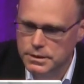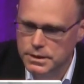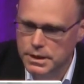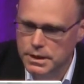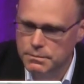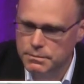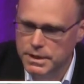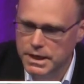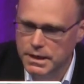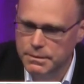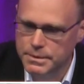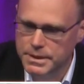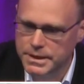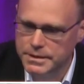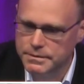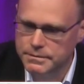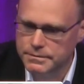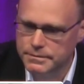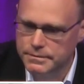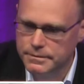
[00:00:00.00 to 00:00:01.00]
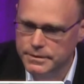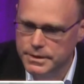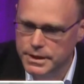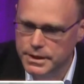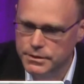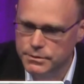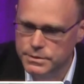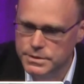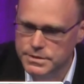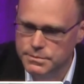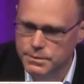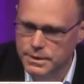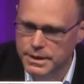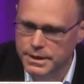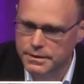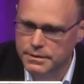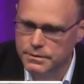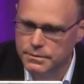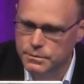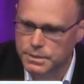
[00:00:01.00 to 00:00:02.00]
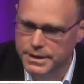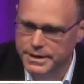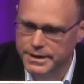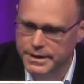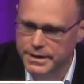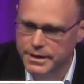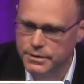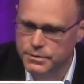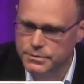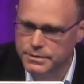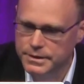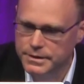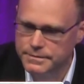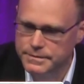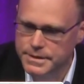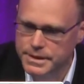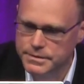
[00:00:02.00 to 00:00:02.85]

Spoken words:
And maybe here is one aircraft.